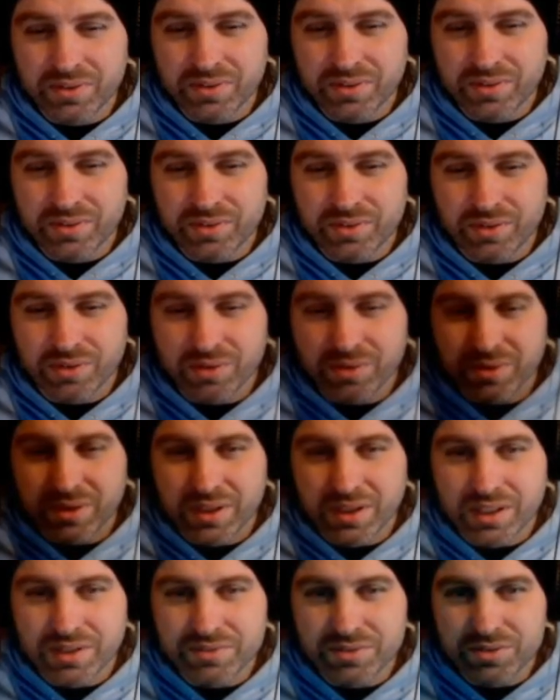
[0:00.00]
So I
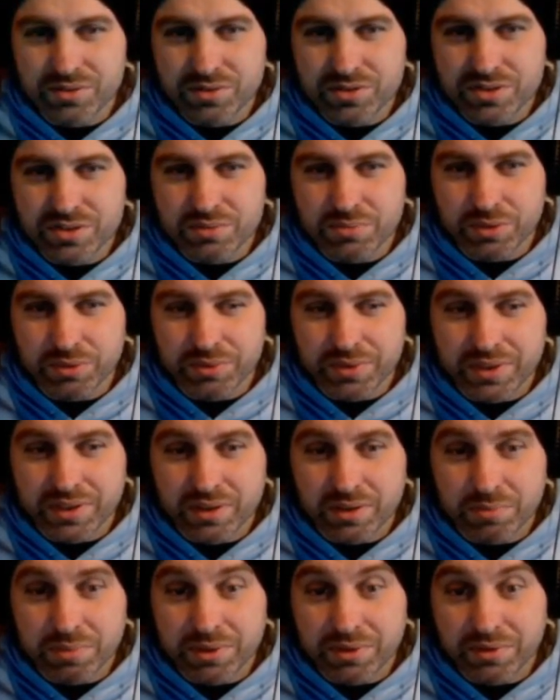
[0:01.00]
have to do some arena
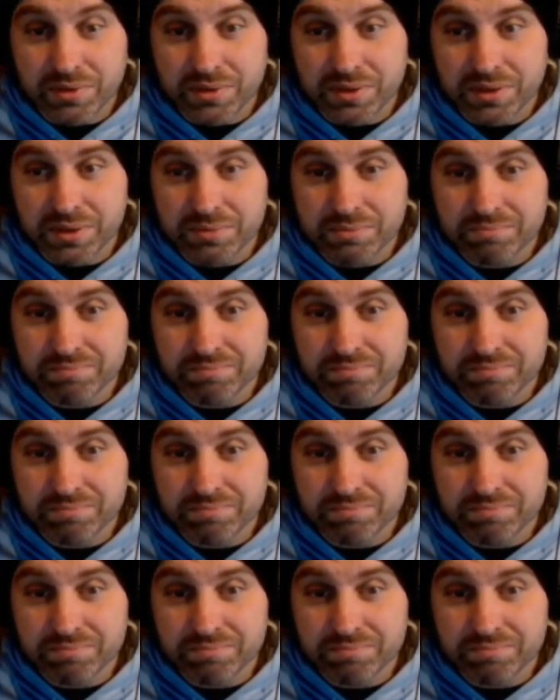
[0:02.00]
apparently.